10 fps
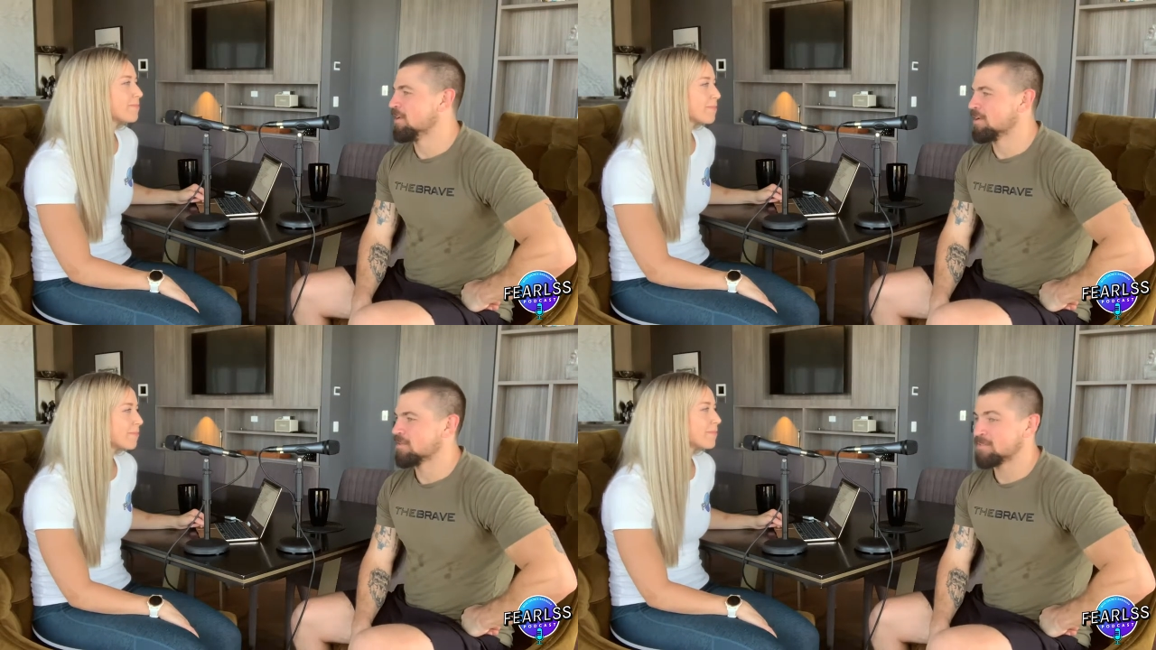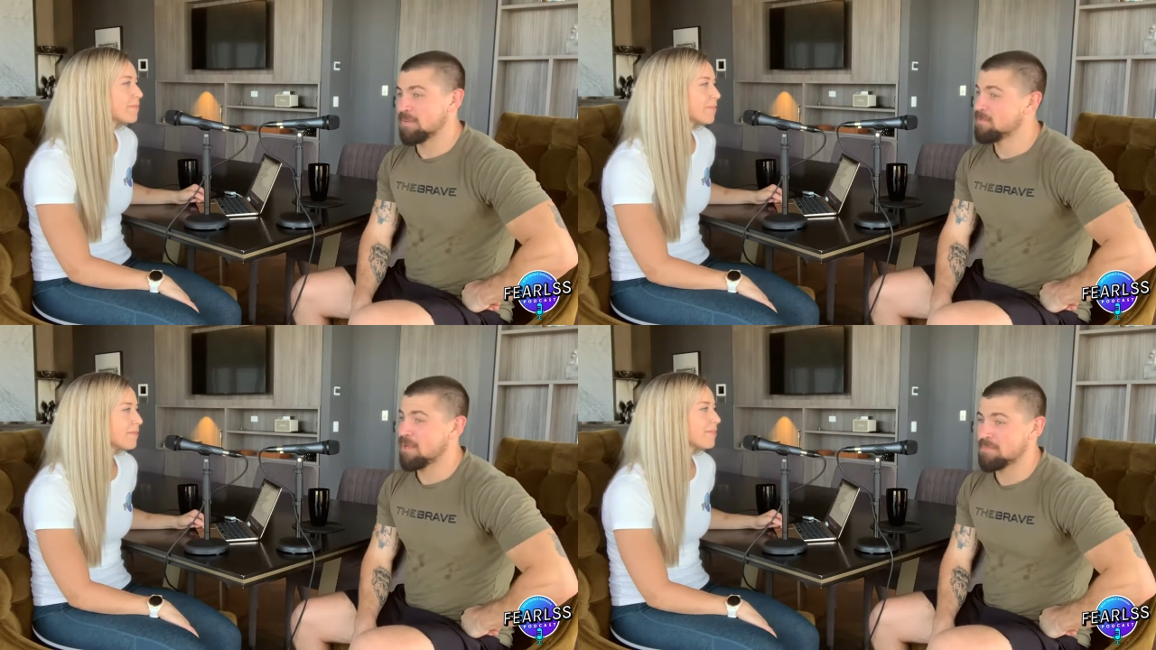Speaker 1: Like
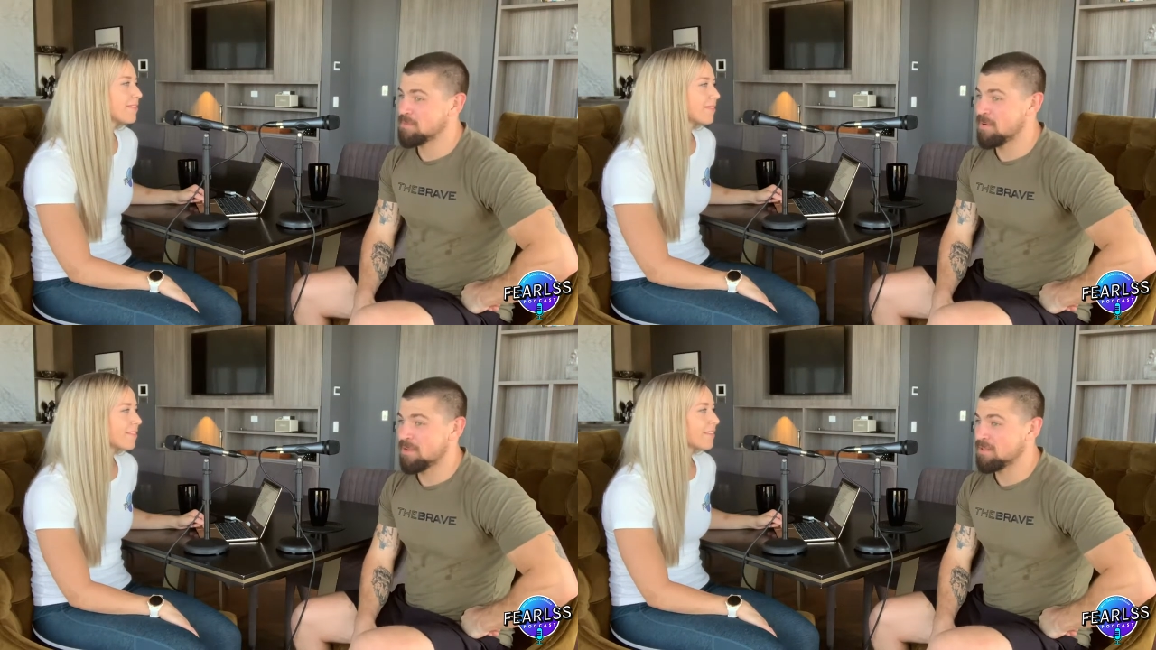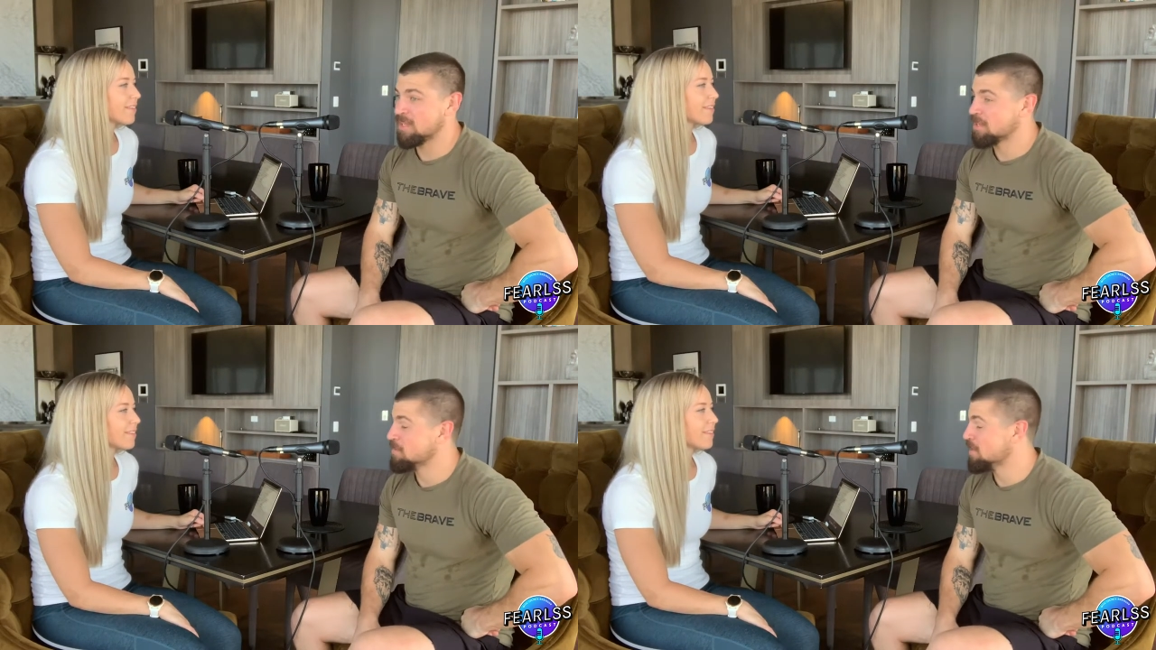sometimes it might only
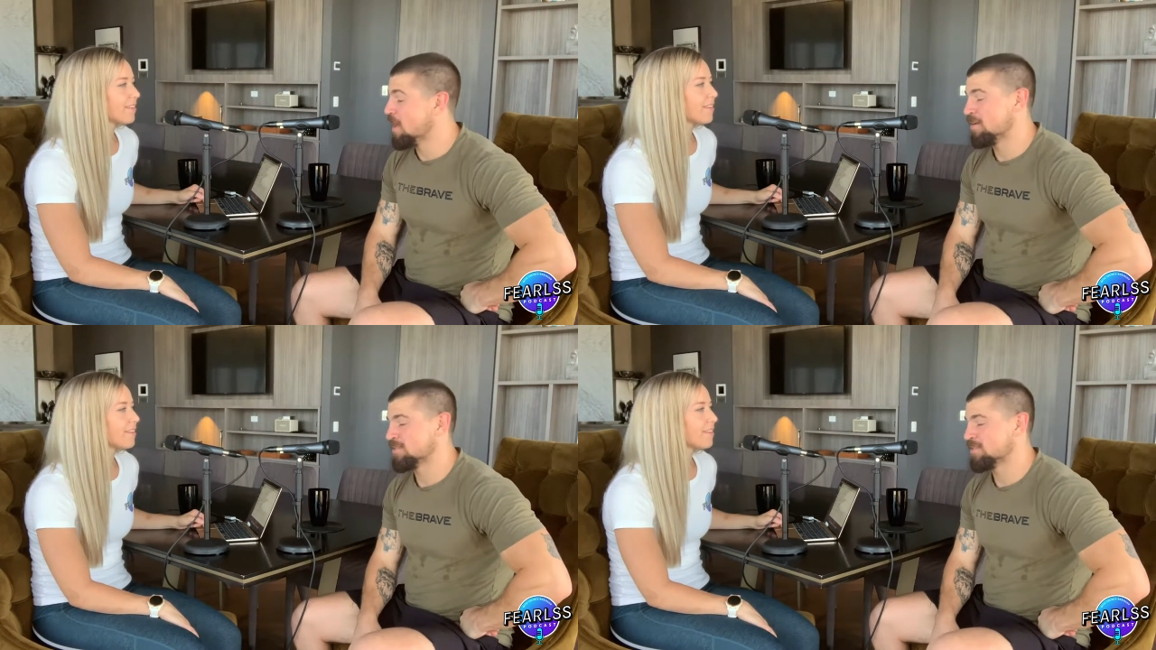take me an hour,